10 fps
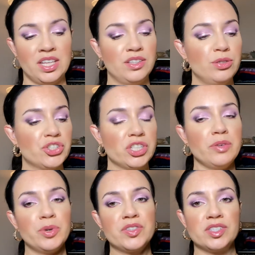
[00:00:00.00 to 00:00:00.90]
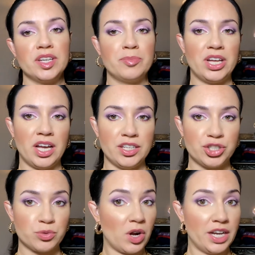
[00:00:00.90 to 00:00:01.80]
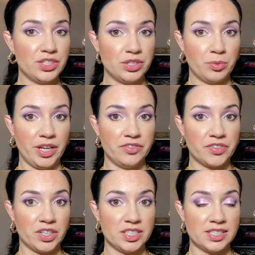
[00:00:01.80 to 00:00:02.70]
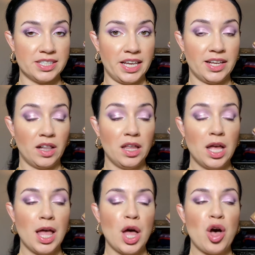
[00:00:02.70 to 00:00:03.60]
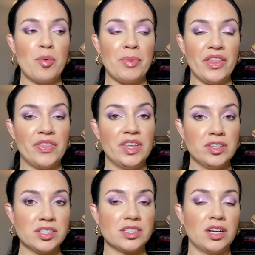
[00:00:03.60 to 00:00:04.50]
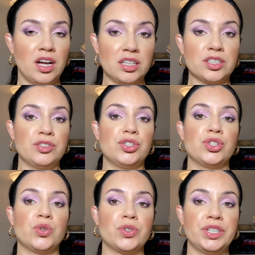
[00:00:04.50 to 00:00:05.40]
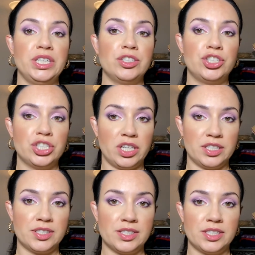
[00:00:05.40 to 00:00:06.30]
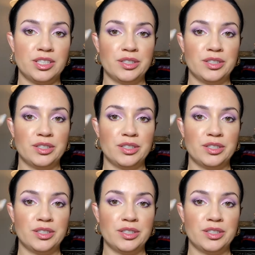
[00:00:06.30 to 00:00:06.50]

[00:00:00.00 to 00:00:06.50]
Usually with Sigma, I try to wait for a sale, but this color story just